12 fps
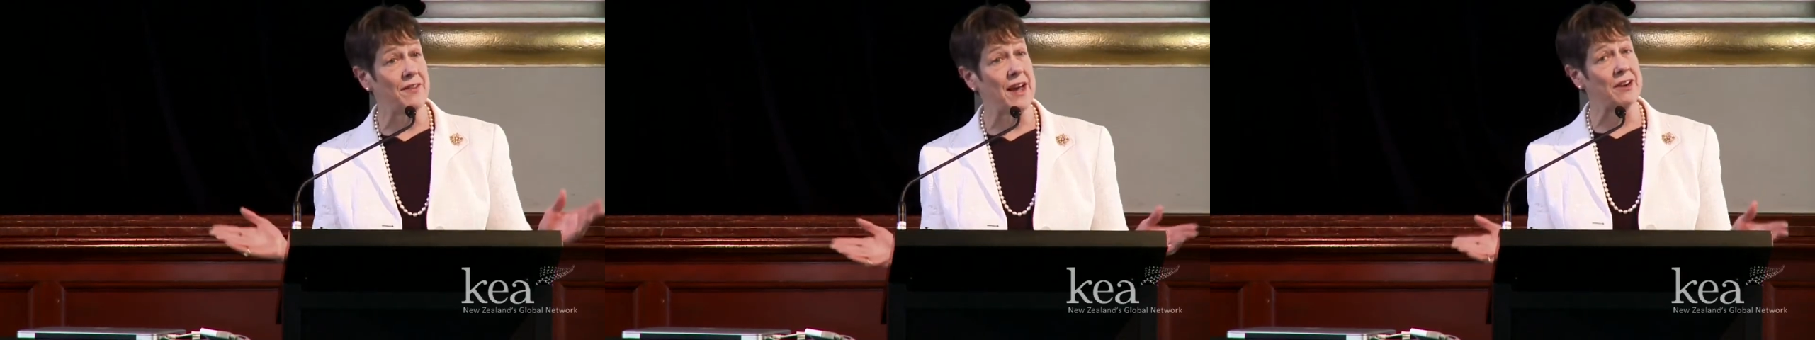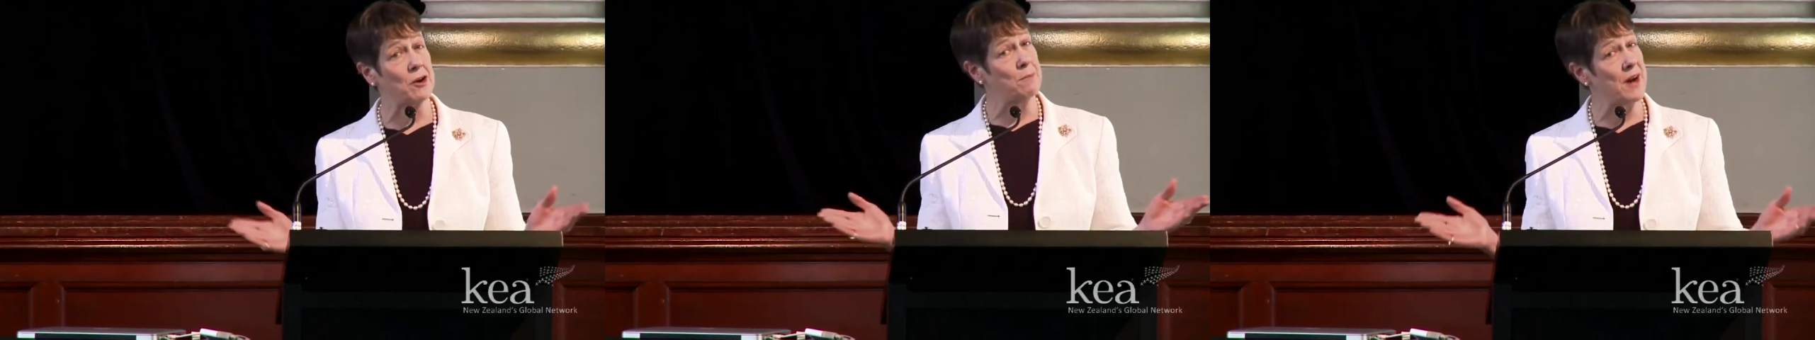
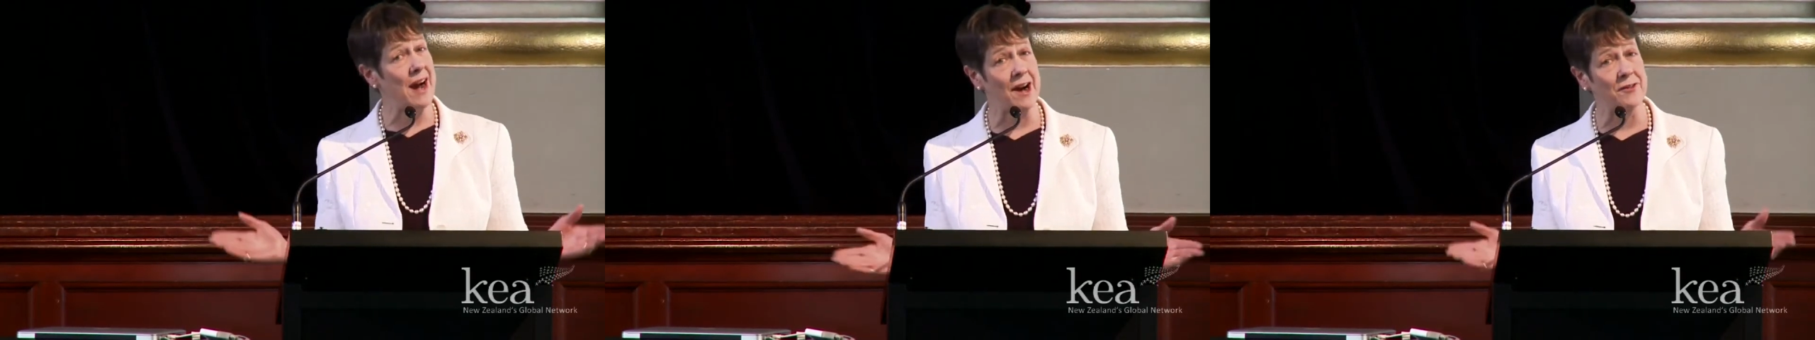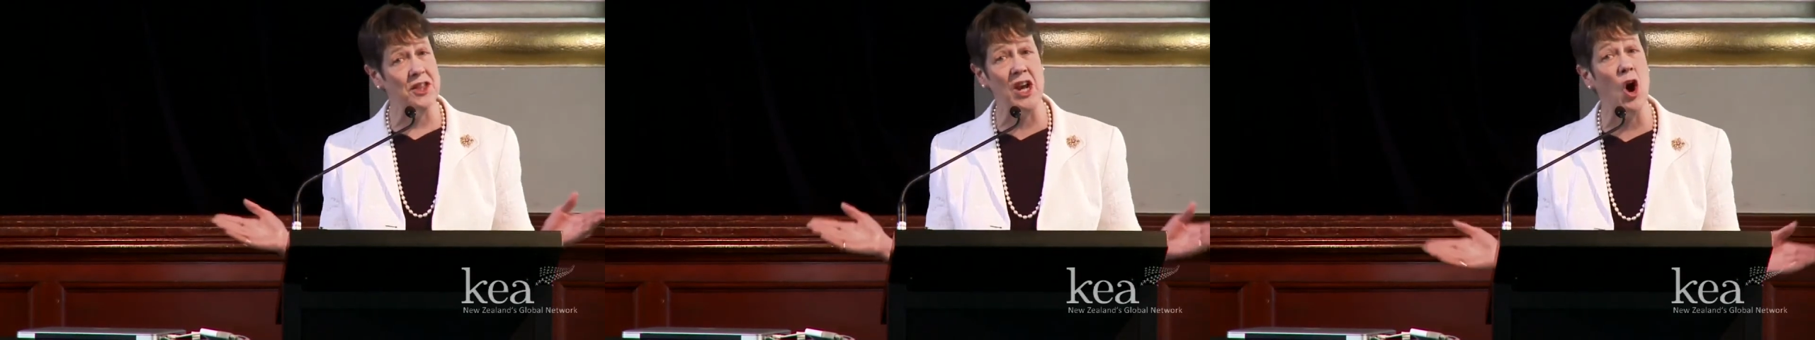that on
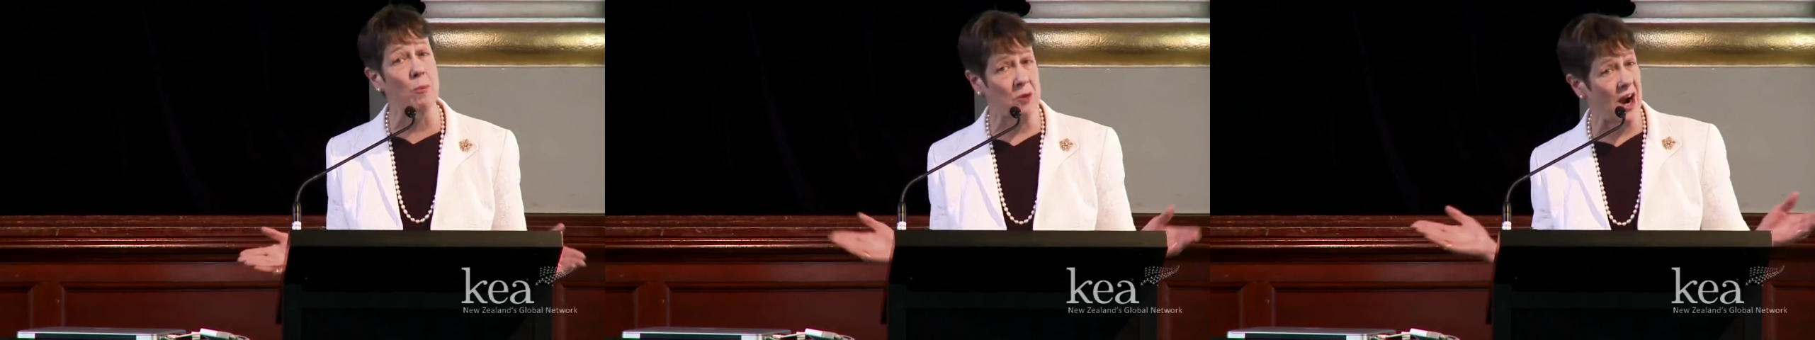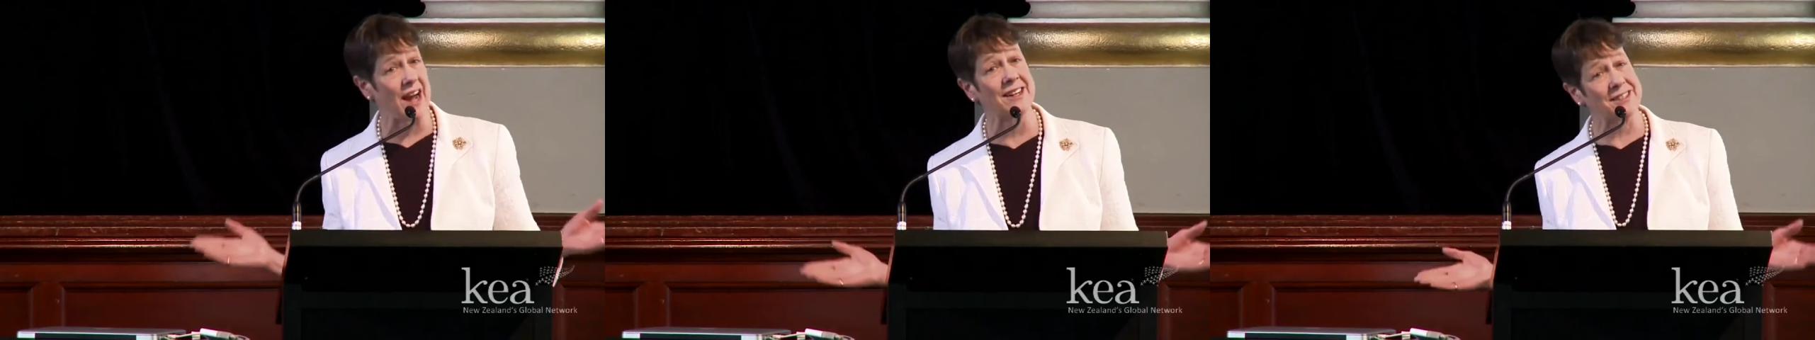behalf of the opera
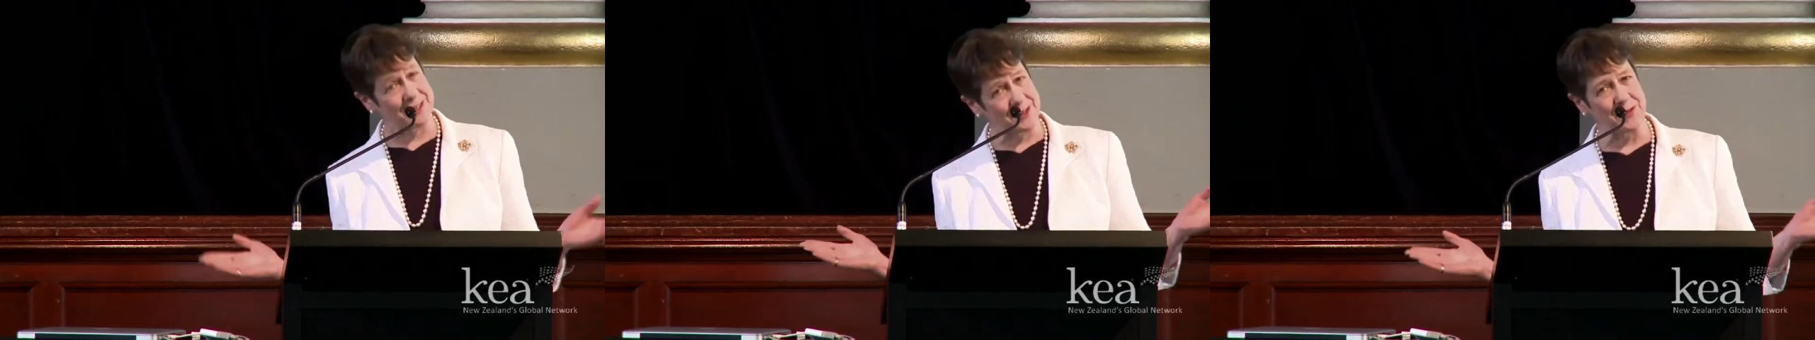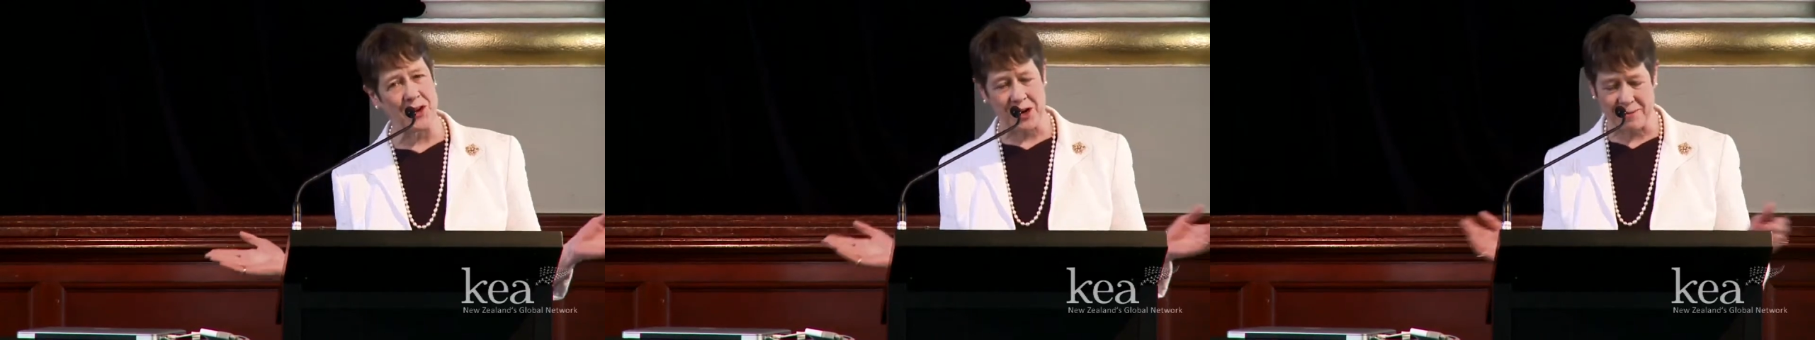houses of
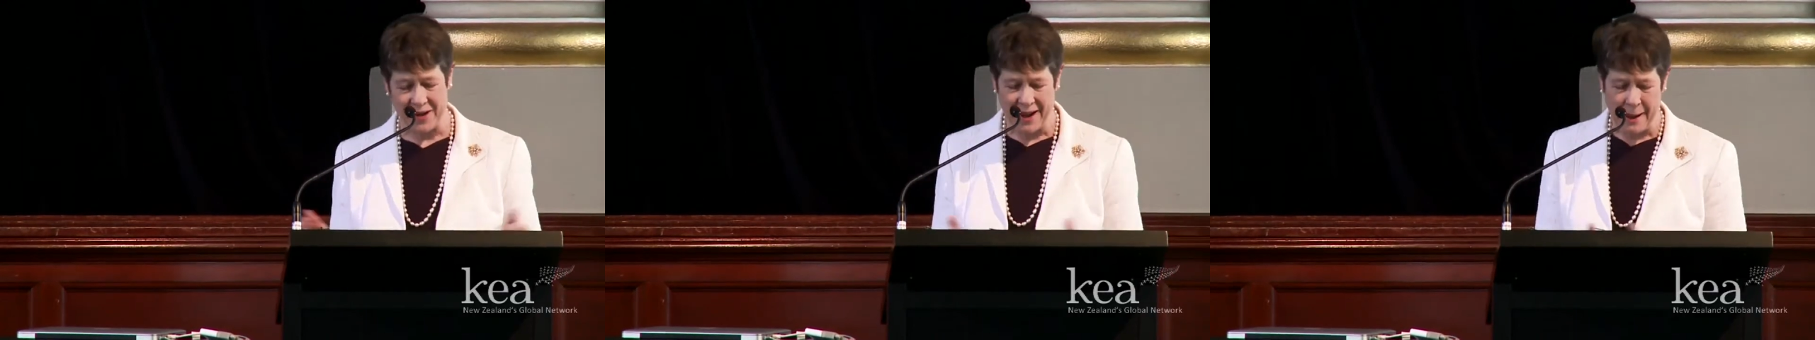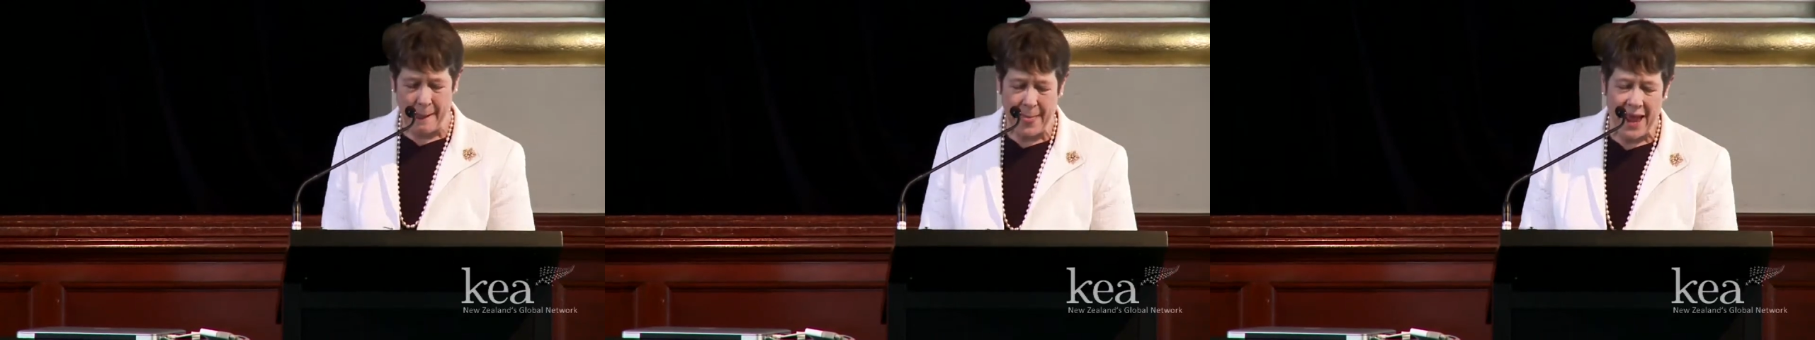Europe.
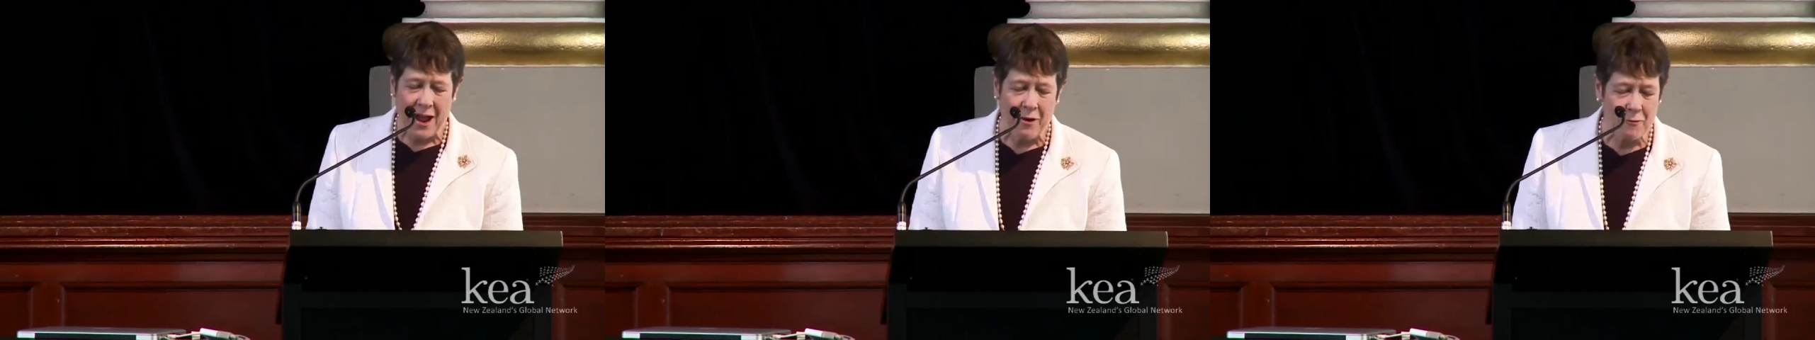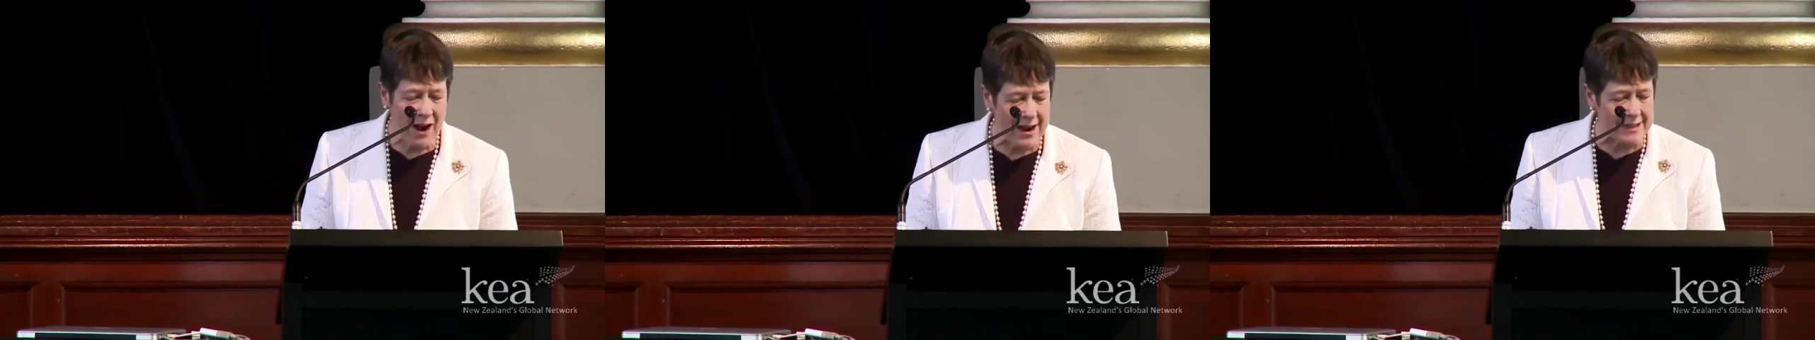
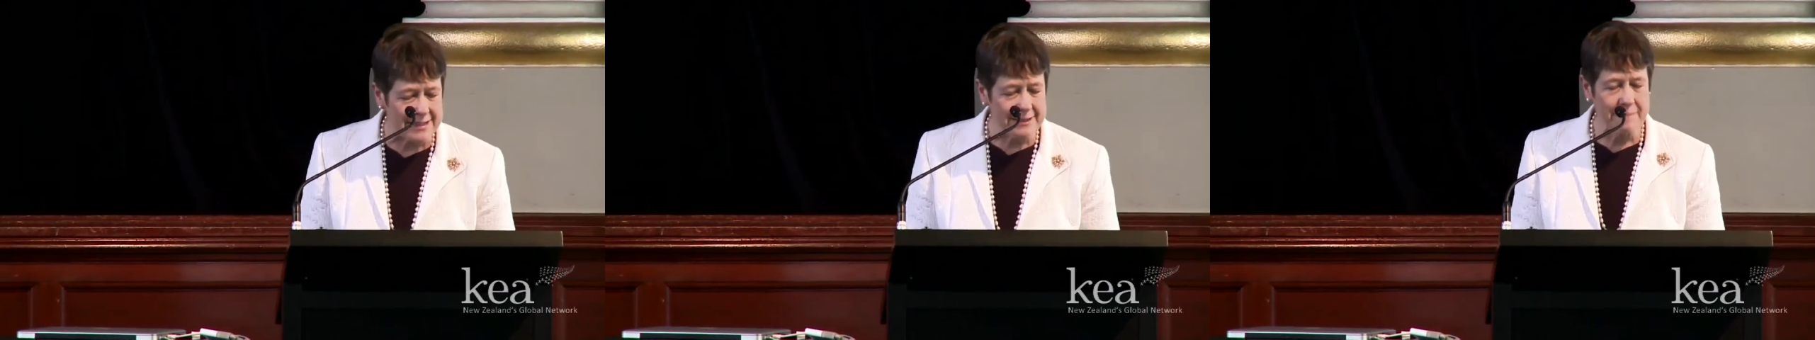Right,